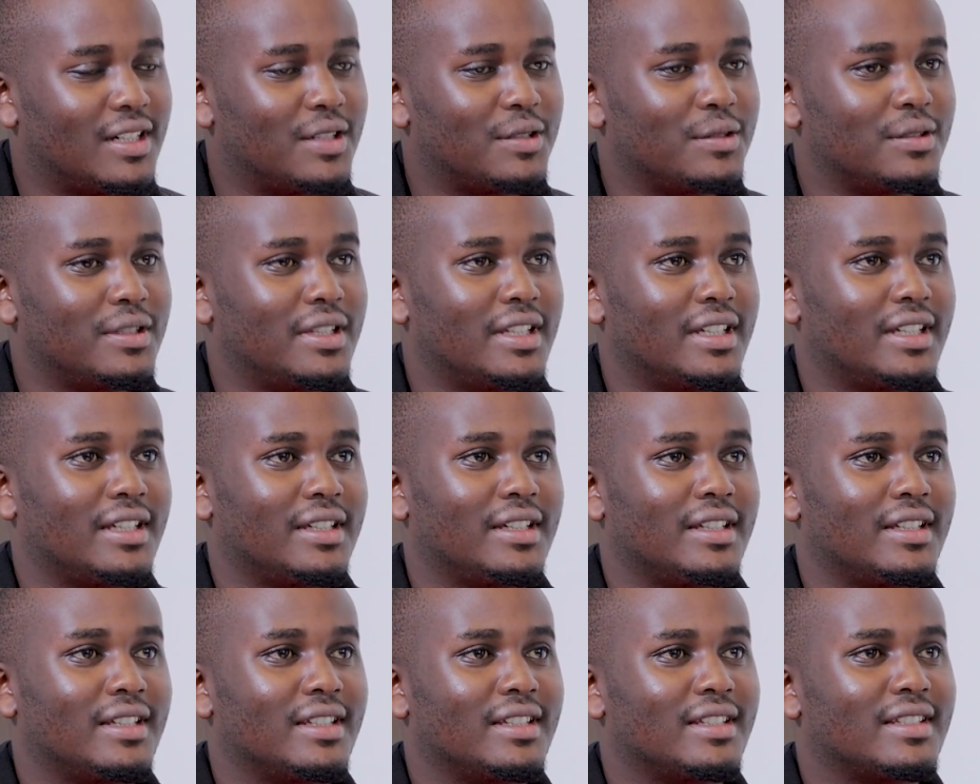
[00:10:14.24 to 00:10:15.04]
how
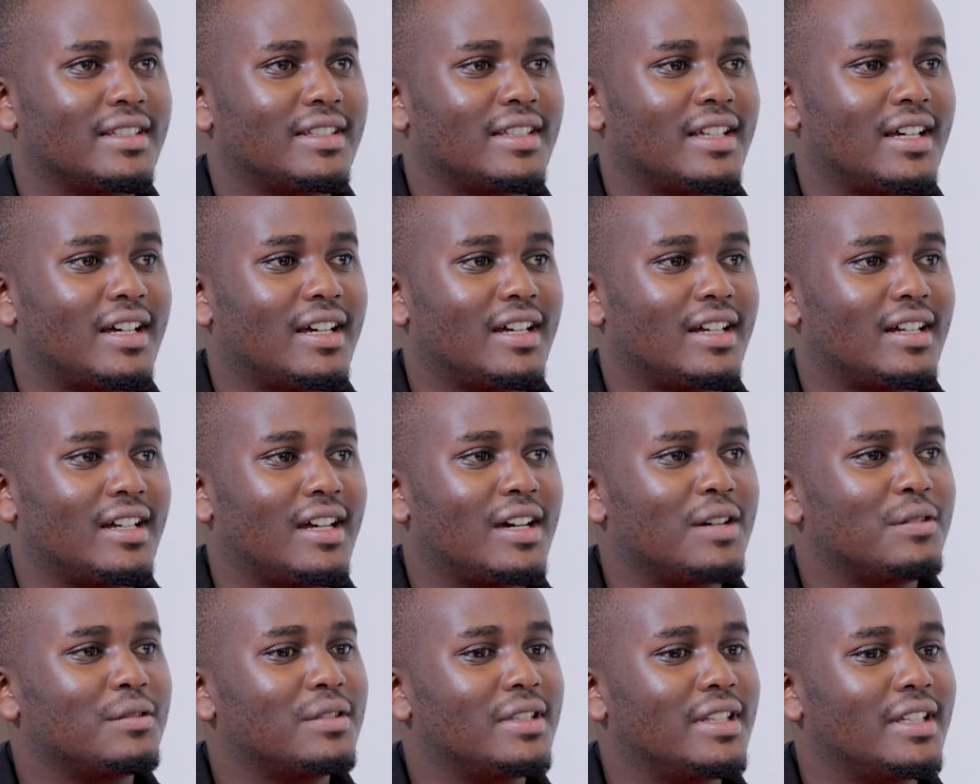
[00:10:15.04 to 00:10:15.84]
the
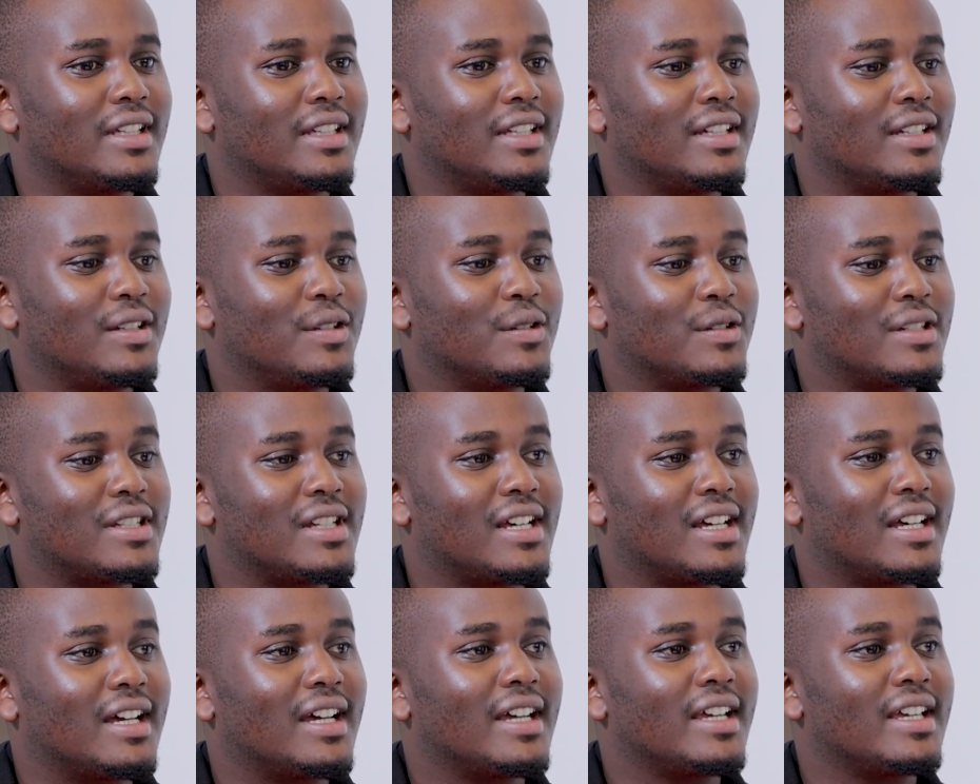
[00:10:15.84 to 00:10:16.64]

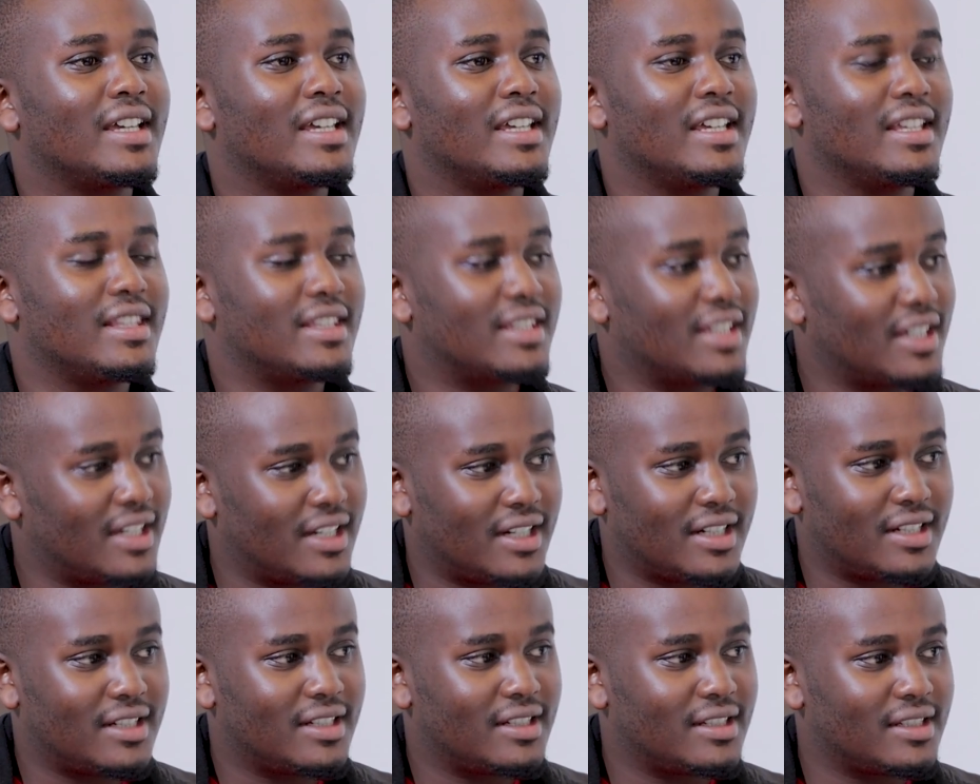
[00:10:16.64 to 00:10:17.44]
daughter hates
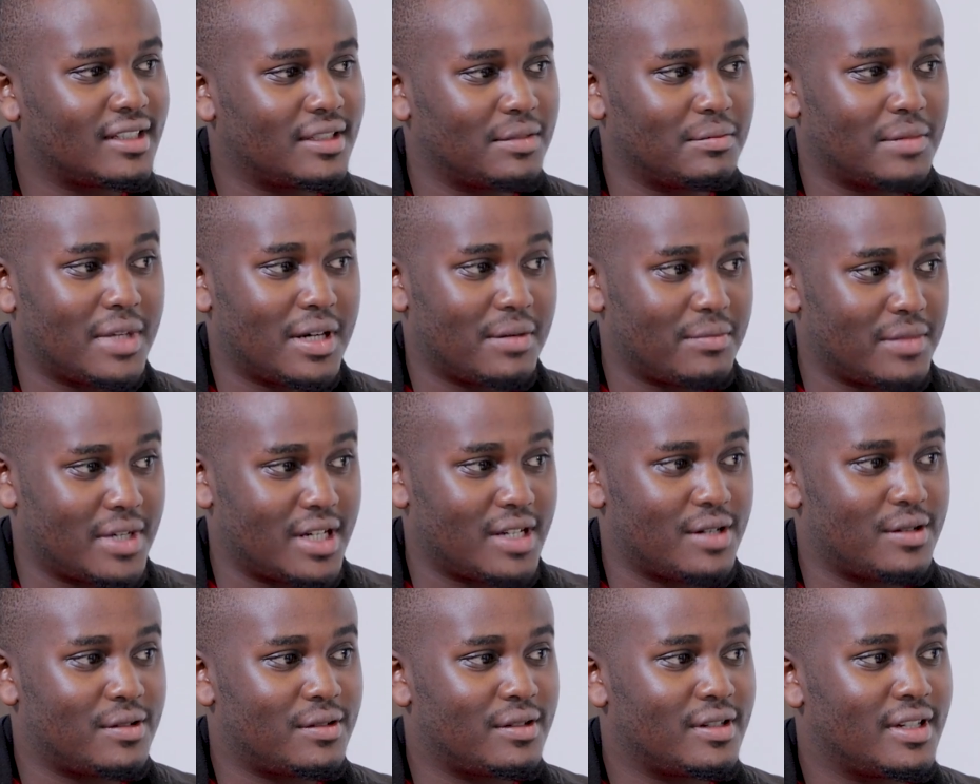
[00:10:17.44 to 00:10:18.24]
her, the mom
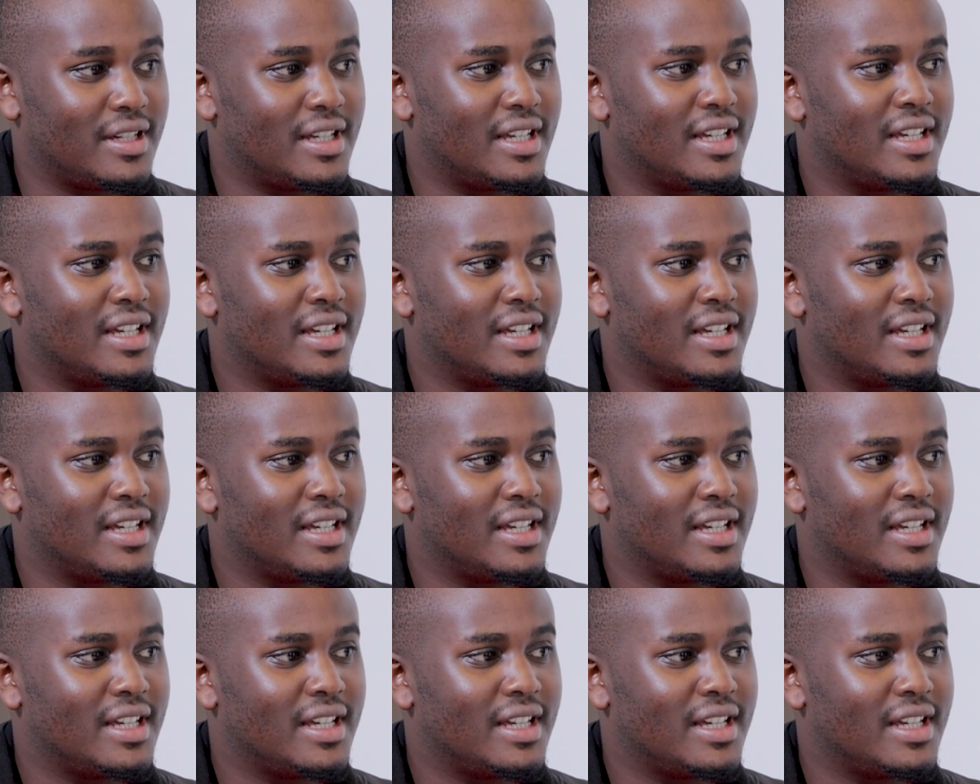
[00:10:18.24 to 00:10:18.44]
now,